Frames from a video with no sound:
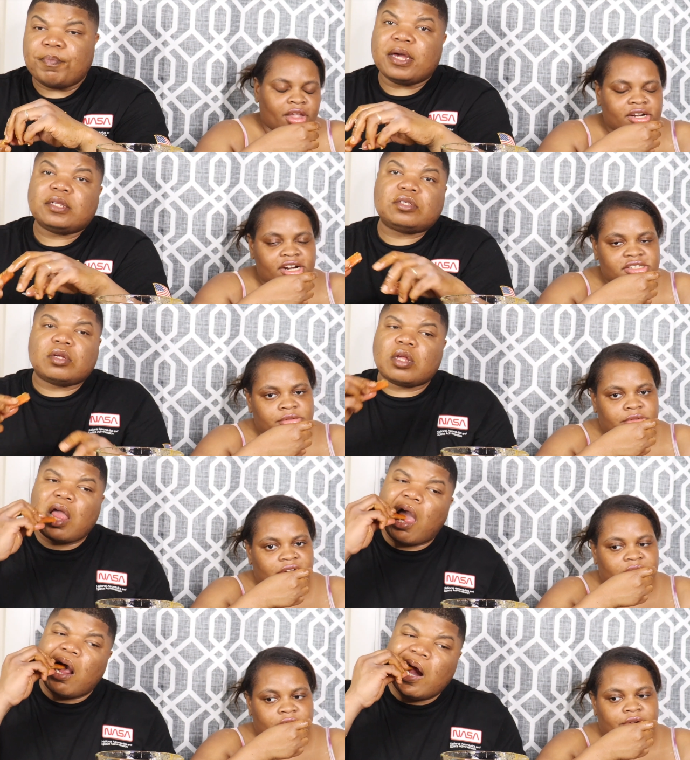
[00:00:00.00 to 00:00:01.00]
Speaker 1: That's some
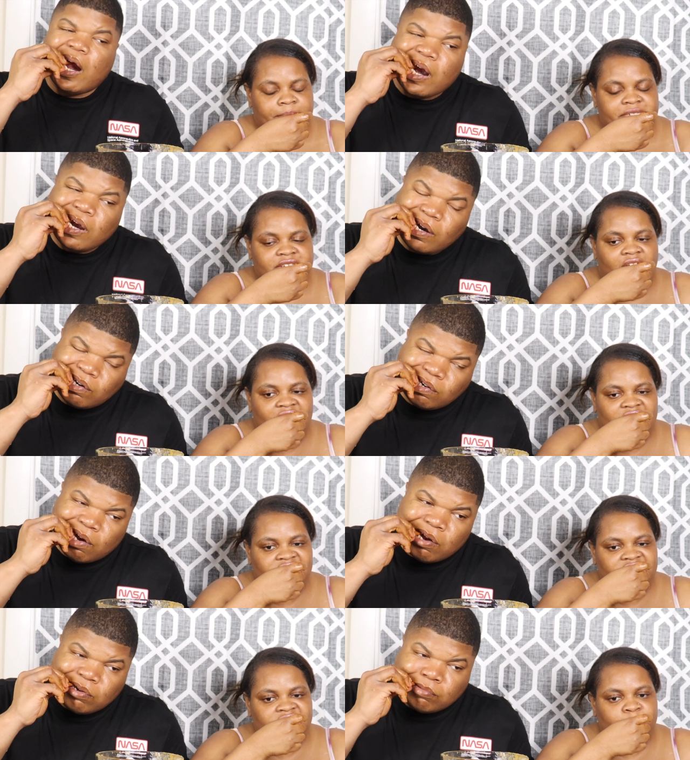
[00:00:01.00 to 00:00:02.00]
creepy stuff.
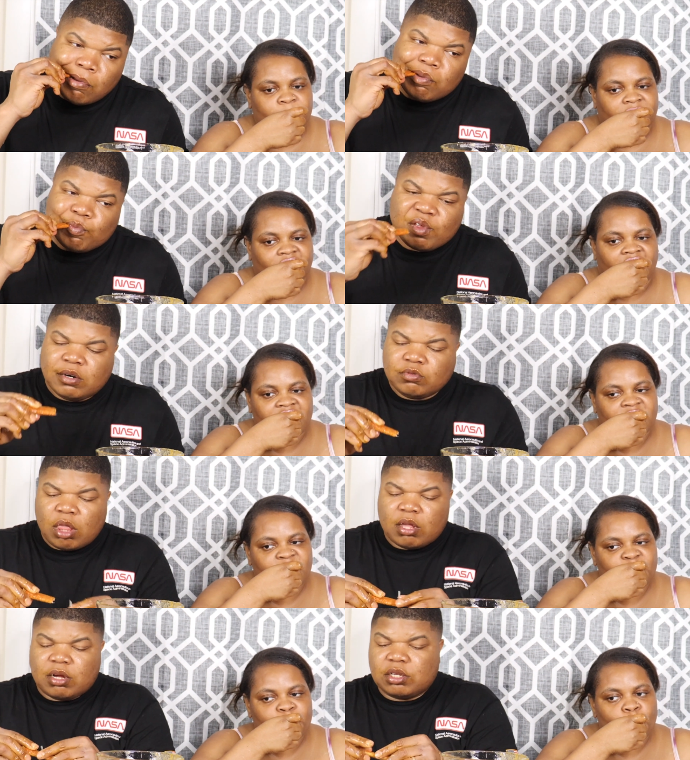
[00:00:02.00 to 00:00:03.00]

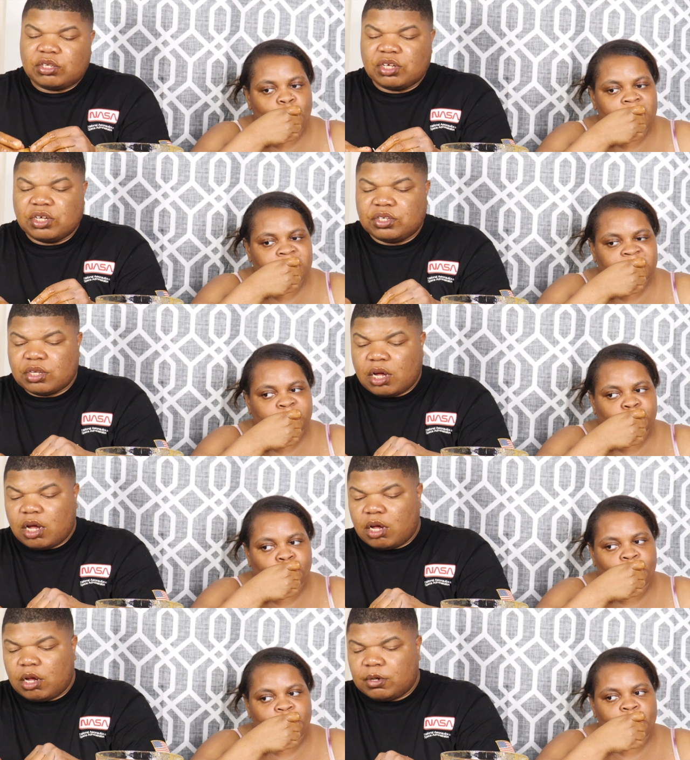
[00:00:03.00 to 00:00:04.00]
It's this
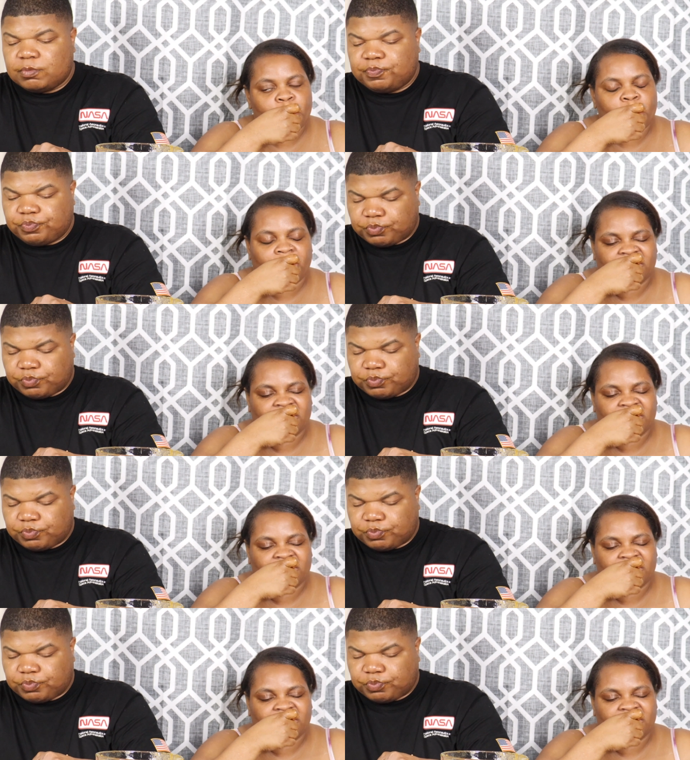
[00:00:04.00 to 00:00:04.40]
um